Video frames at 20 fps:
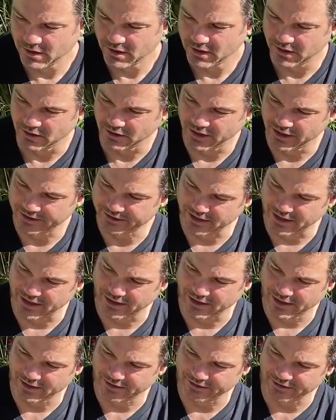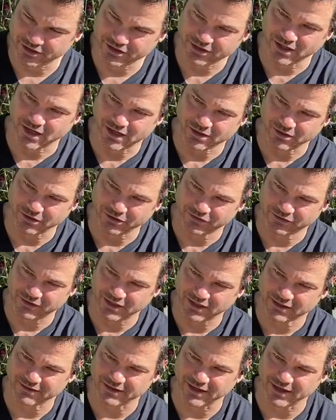you'll let the air out and the shock will
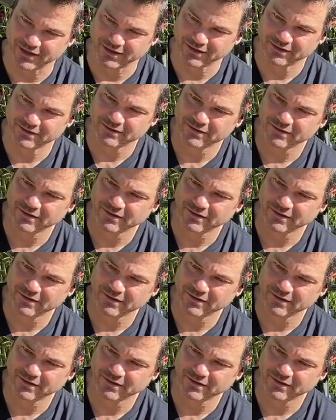stick down